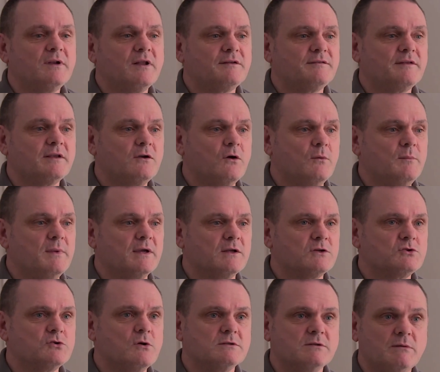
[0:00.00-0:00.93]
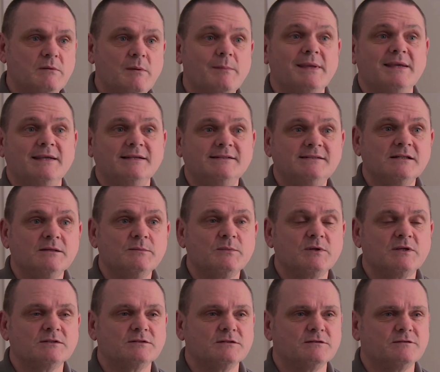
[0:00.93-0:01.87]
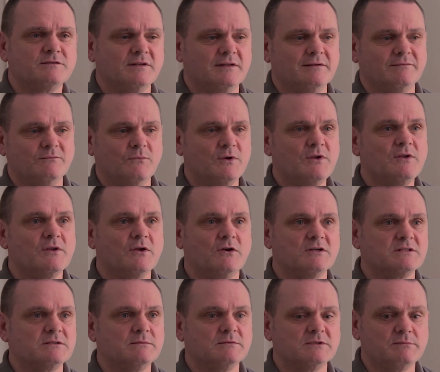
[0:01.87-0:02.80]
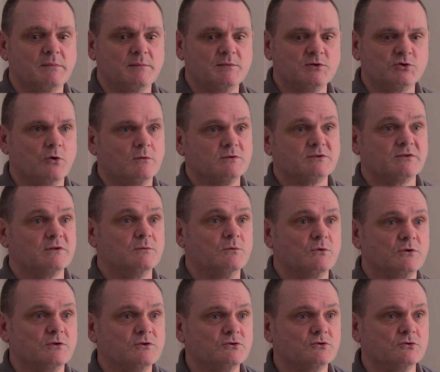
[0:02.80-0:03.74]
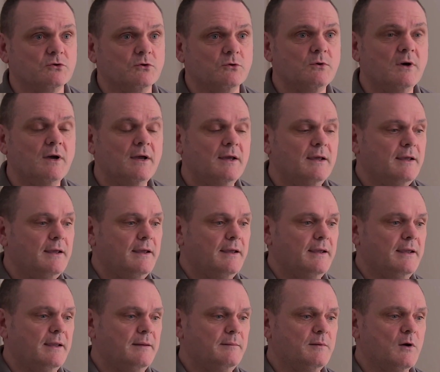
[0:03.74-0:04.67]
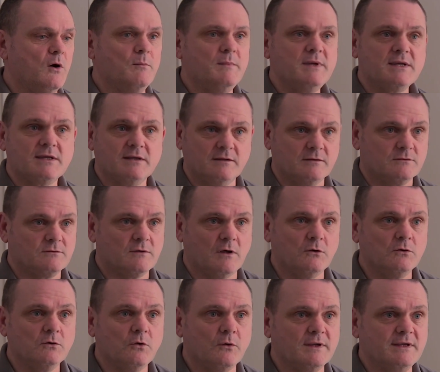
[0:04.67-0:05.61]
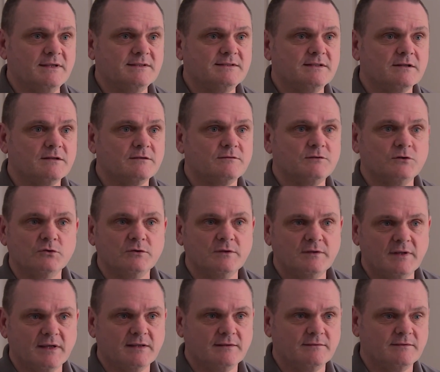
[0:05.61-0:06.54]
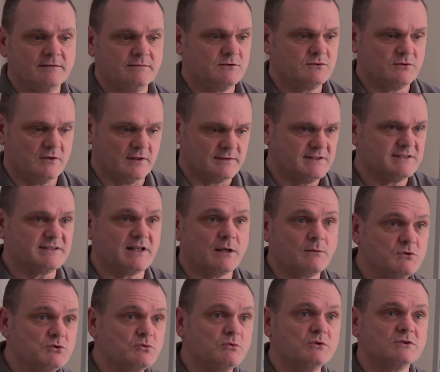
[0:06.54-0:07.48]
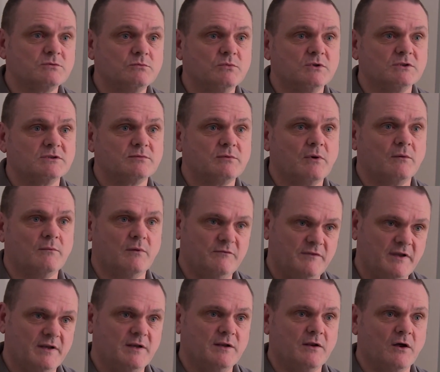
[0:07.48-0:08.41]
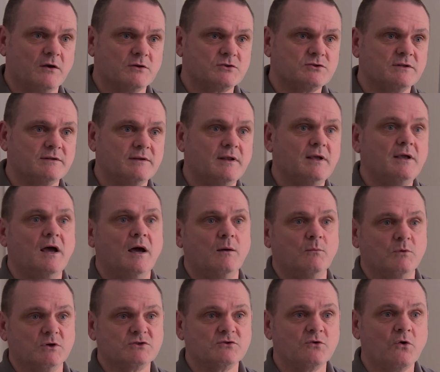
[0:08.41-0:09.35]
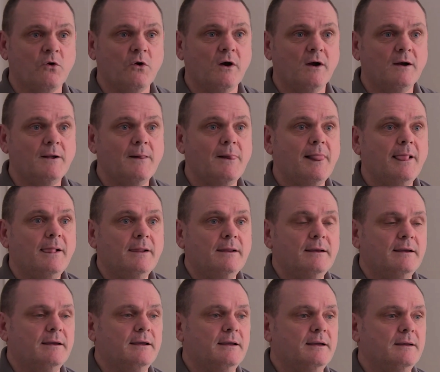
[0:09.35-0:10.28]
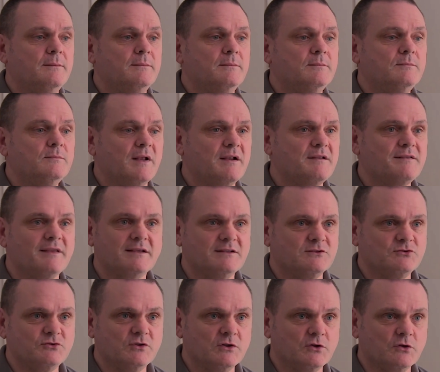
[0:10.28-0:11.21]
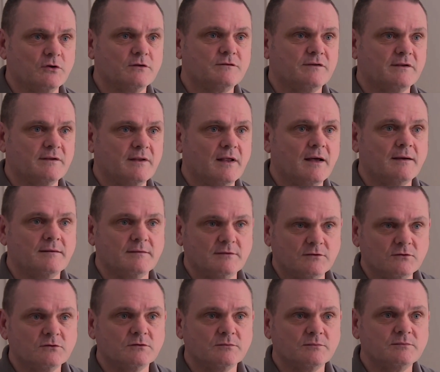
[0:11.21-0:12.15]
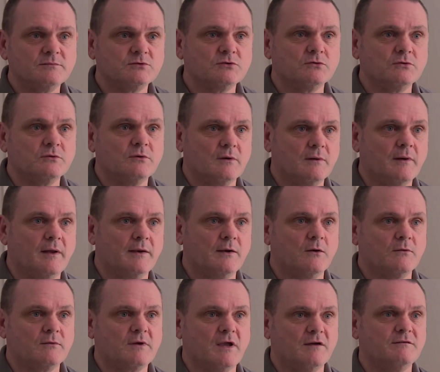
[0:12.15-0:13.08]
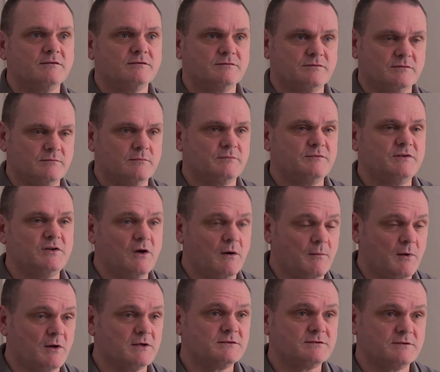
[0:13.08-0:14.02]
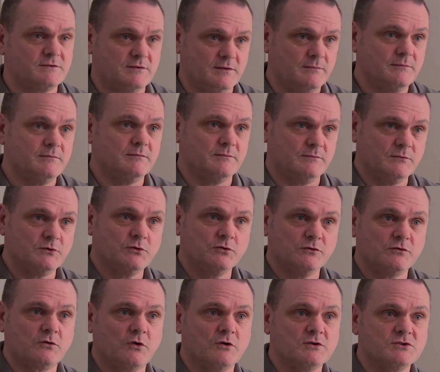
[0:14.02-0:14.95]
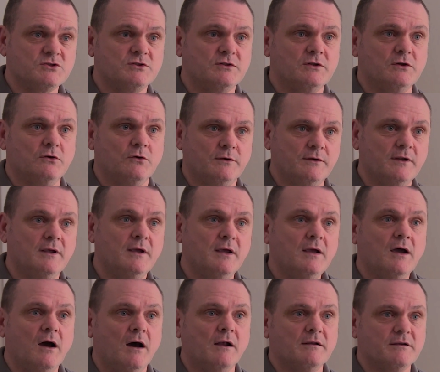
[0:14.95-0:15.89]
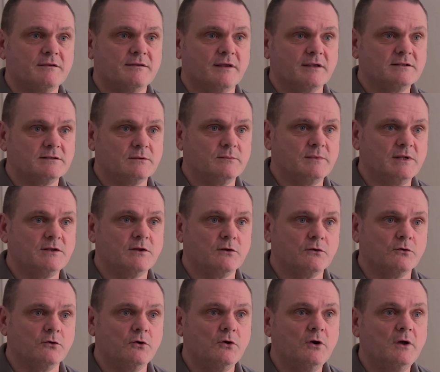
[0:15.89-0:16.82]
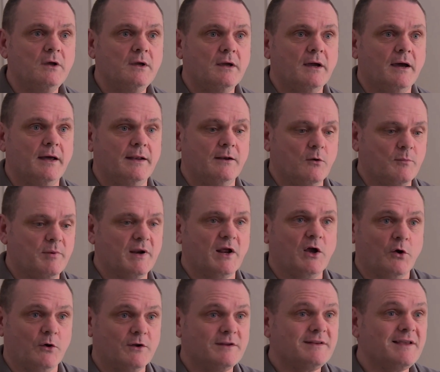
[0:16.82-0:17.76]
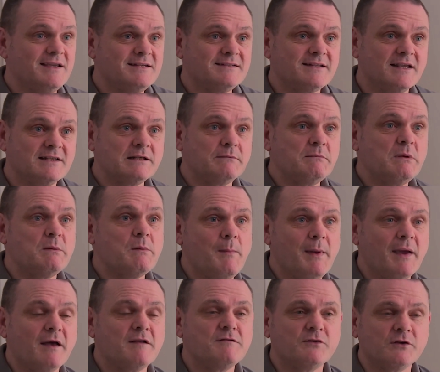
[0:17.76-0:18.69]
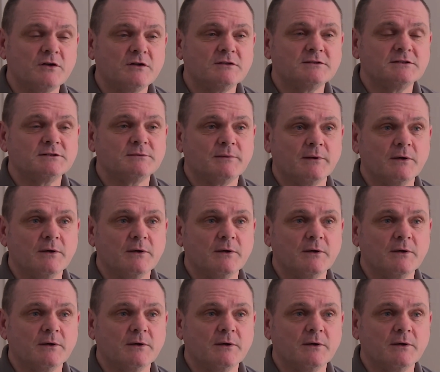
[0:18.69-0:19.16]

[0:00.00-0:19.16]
and I think it will make our jobs a wee bit easier, because if like, one of the customers maybe drops the remote control, it will make it a whole lot easier. You know, they can sort of distinguish what's very urgent and what's not. And I think it's really good for that, you know. So, and it'll give free up us to, you know, concentrate on other things that we need to do, and it'll prioritise things a wee bit better for us as